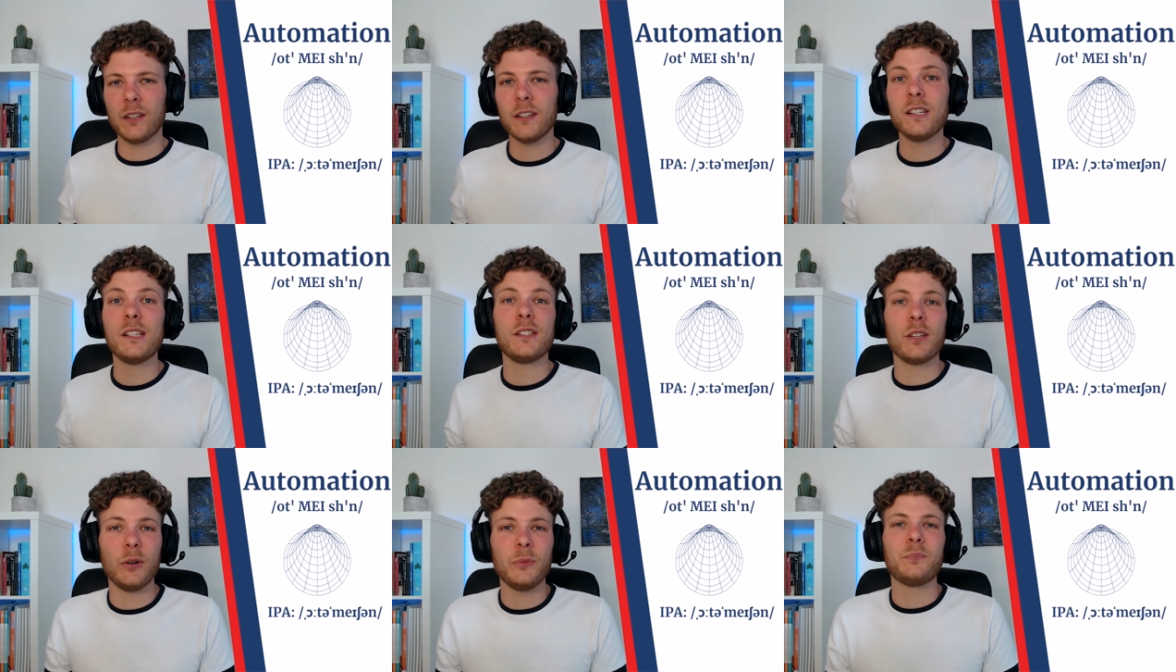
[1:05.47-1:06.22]

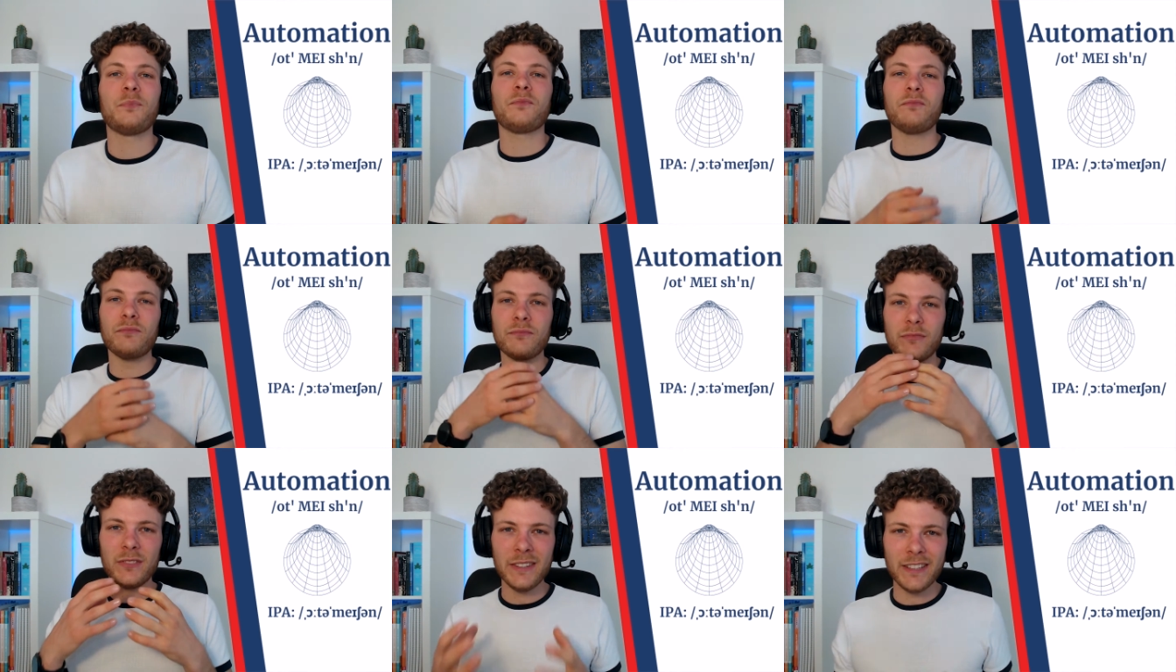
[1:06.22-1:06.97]
So,
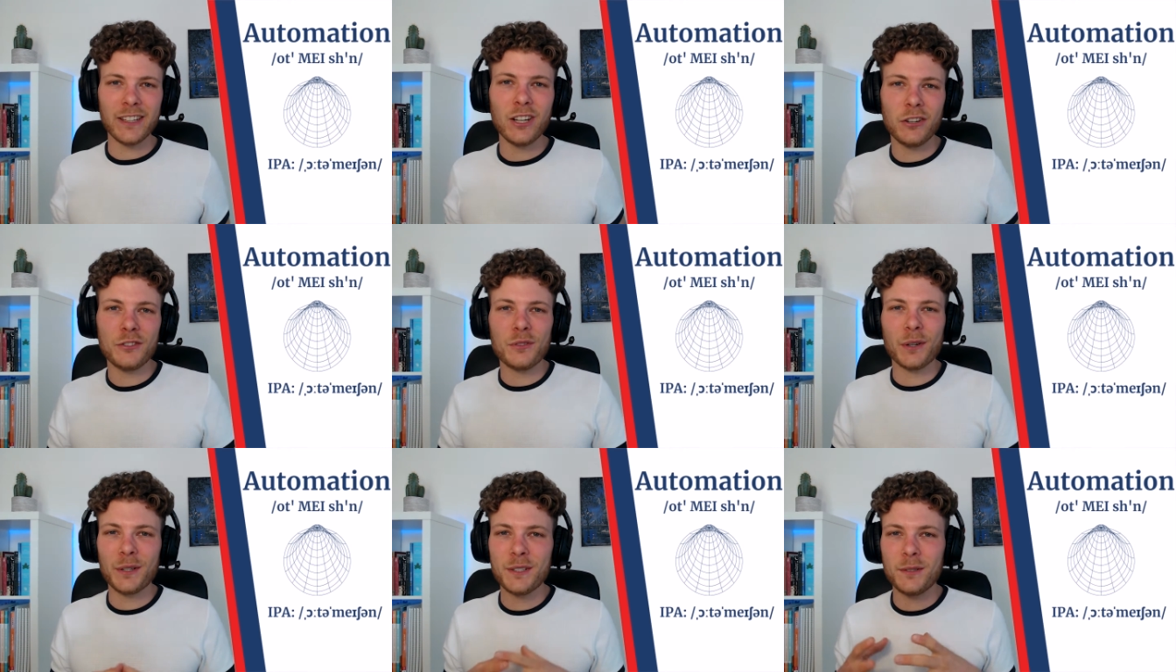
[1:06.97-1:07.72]

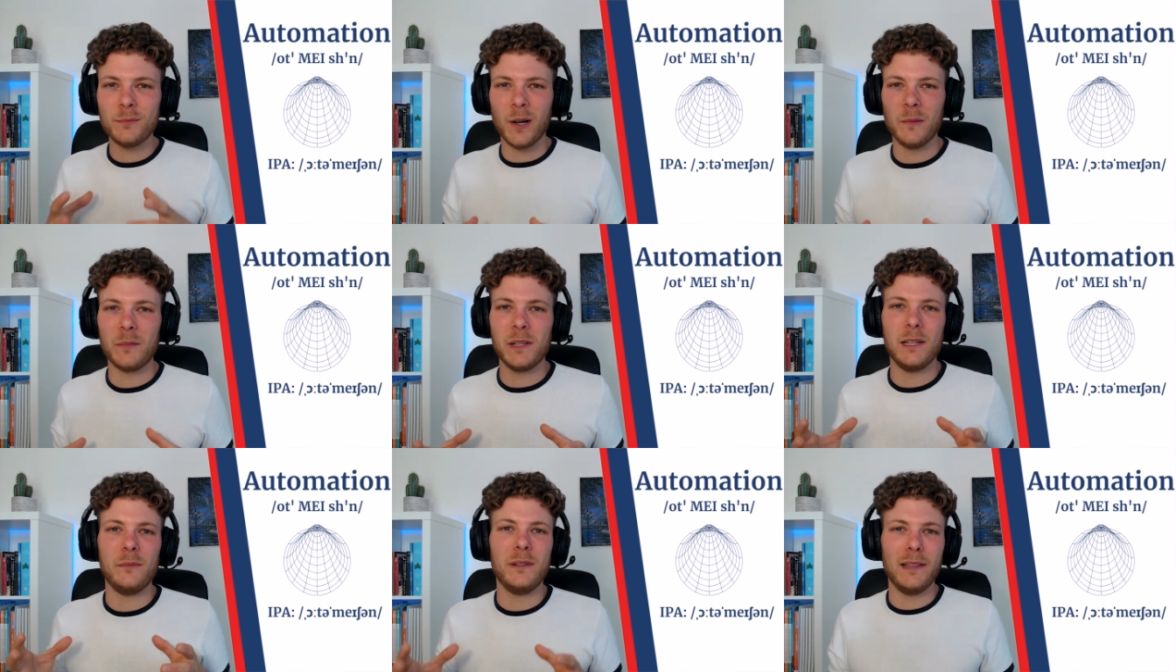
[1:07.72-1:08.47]
contrary to popular
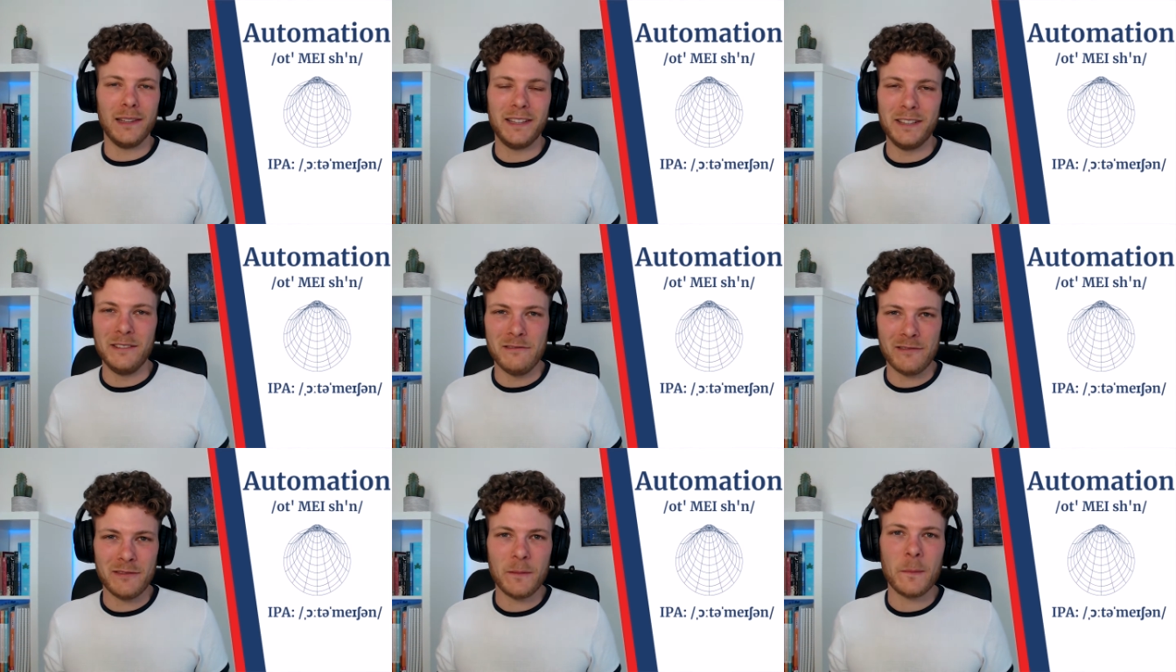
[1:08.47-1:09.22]
belief,
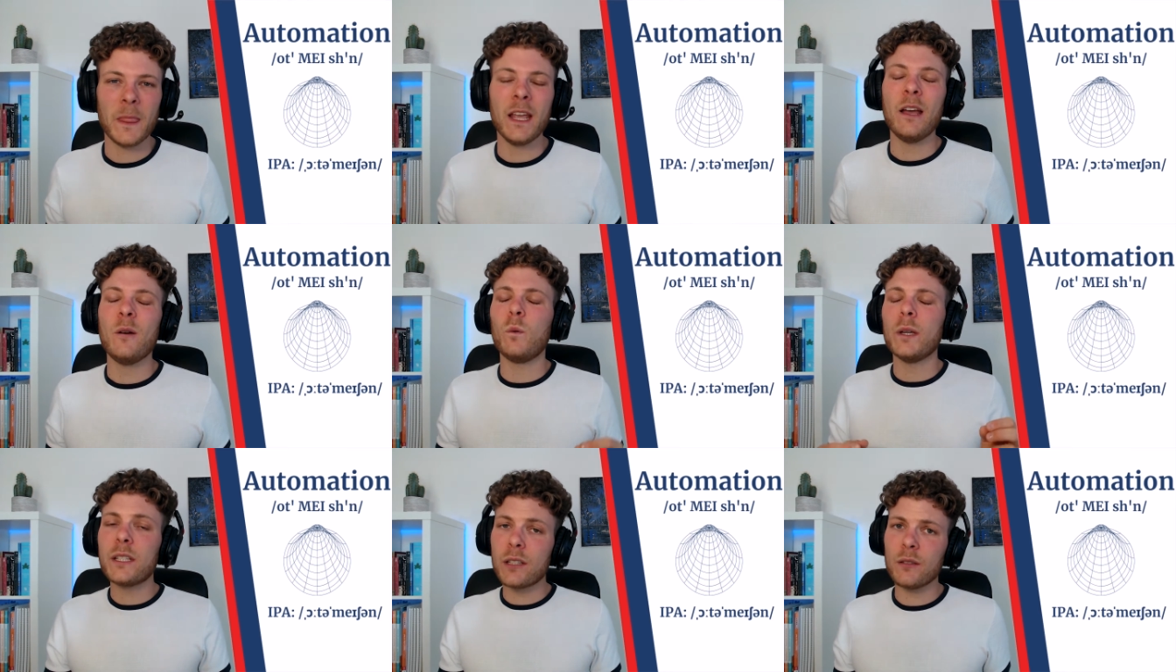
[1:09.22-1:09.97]
we
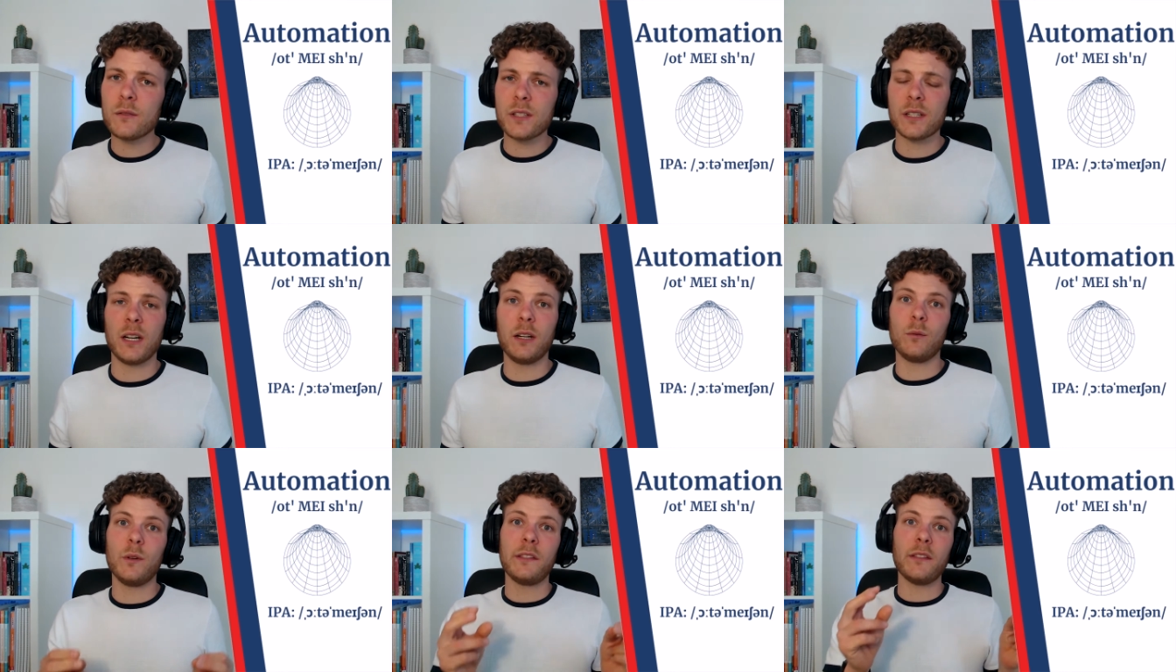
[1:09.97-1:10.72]
don't start
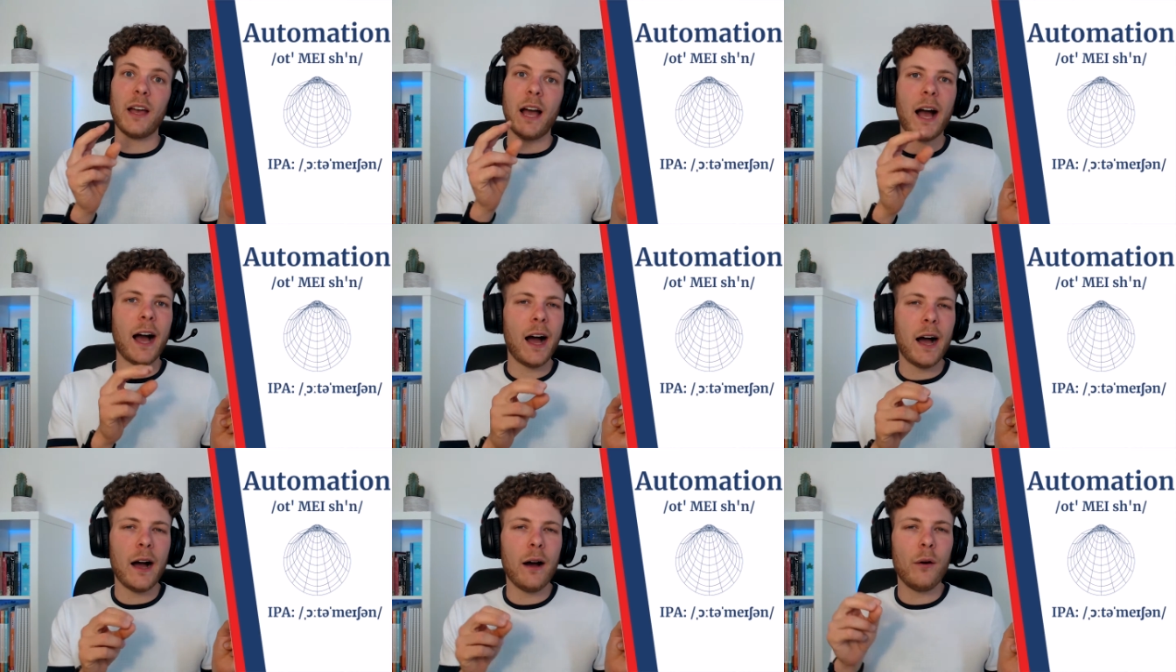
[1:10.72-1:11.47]
with
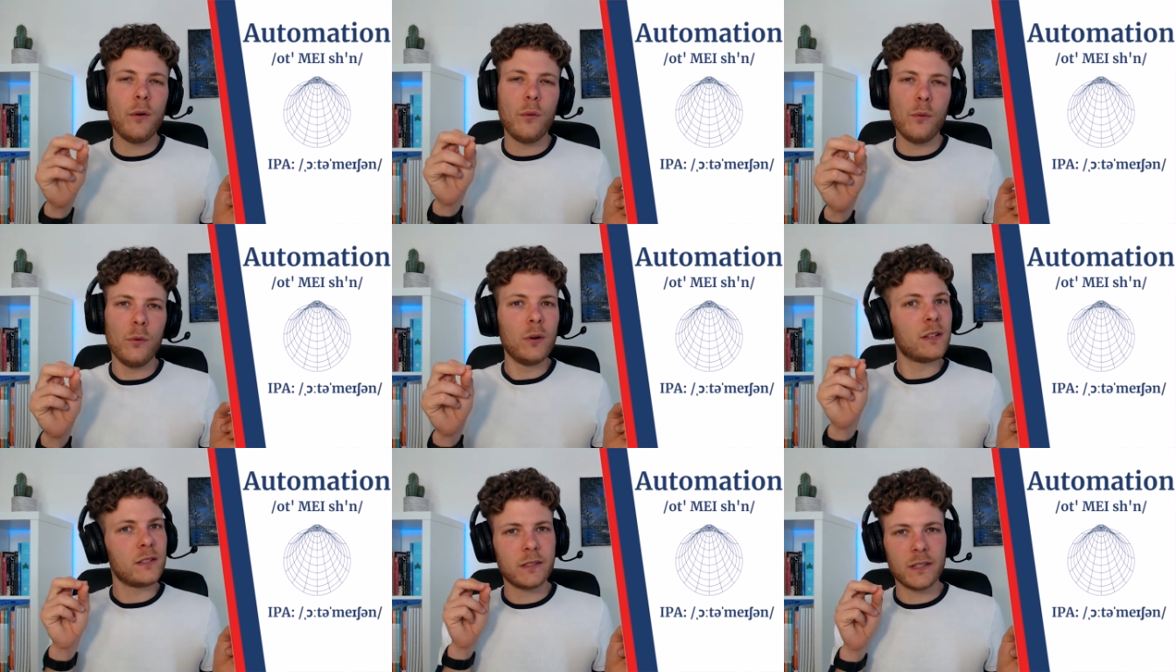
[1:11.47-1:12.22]
ow
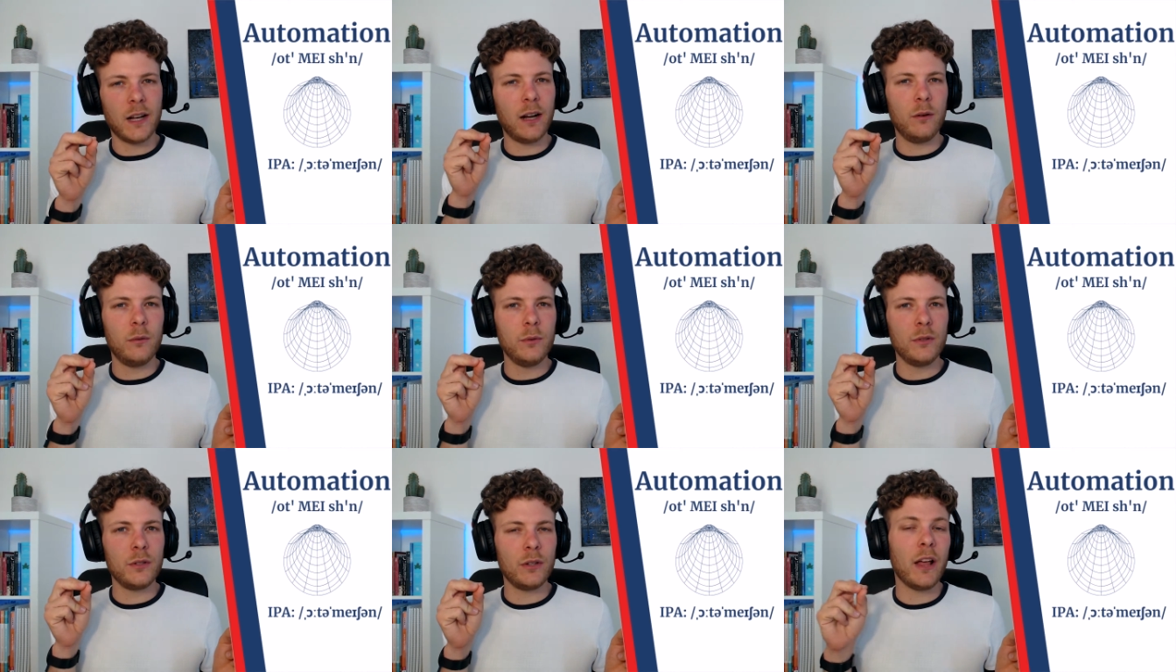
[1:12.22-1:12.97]
sound.